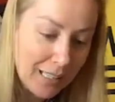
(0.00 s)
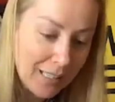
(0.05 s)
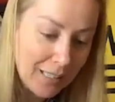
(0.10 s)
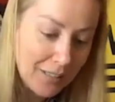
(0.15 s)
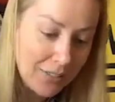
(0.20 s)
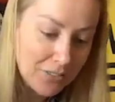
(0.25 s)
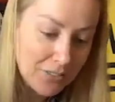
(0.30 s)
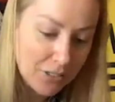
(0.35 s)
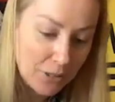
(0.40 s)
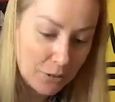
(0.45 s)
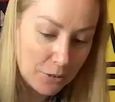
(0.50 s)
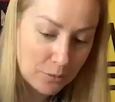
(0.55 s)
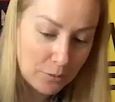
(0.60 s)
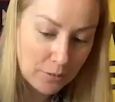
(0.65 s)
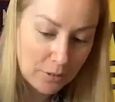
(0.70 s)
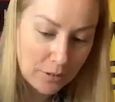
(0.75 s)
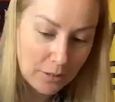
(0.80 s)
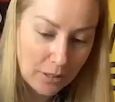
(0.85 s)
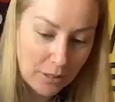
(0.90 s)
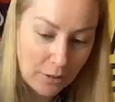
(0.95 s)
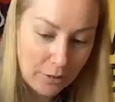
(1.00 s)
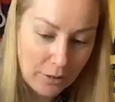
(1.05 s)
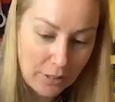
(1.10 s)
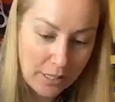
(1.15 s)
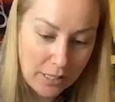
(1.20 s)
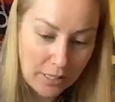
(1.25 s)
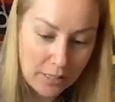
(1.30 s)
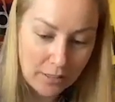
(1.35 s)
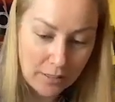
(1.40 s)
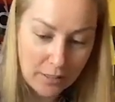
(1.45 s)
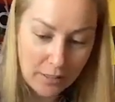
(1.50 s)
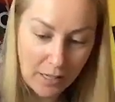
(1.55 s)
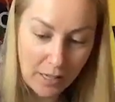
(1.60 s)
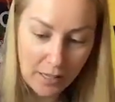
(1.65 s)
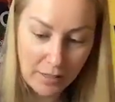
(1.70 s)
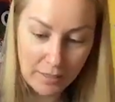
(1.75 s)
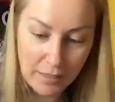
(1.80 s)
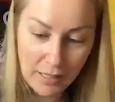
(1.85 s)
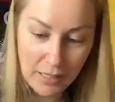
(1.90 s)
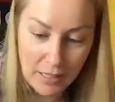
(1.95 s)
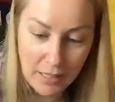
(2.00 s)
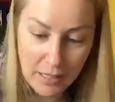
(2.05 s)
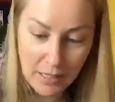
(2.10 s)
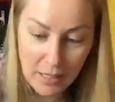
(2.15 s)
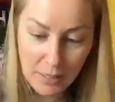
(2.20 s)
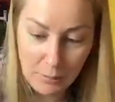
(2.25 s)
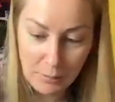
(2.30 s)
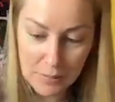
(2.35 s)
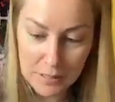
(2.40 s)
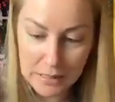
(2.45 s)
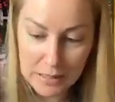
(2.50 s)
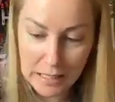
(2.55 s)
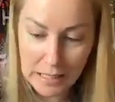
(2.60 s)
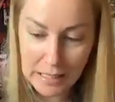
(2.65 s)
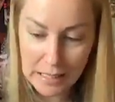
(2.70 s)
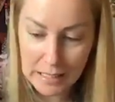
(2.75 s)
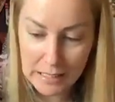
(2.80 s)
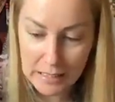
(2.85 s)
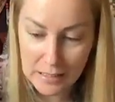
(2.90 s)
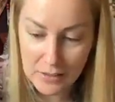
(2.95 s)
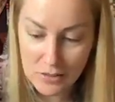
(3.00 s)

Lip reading: So okay, I think I'm done.